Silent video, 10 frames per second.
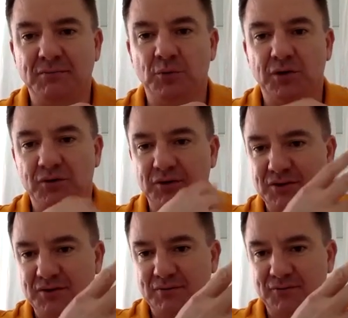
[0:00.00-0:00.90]
whether
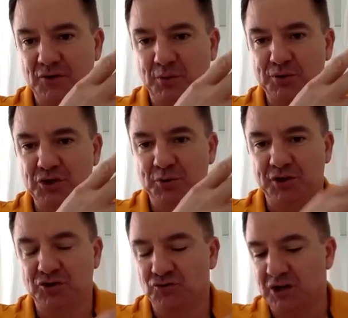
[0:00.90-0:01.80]
it's for not
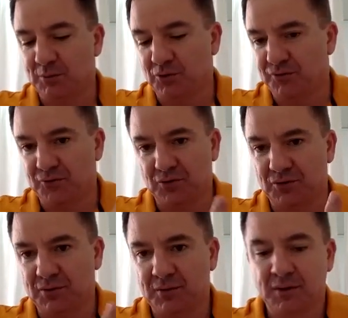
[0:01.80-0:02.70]
pursuing a dream or
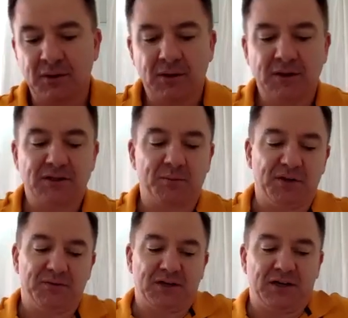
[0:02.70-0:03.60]
for something
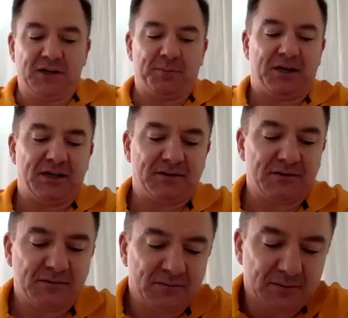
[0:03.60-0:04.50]
you've done in your past.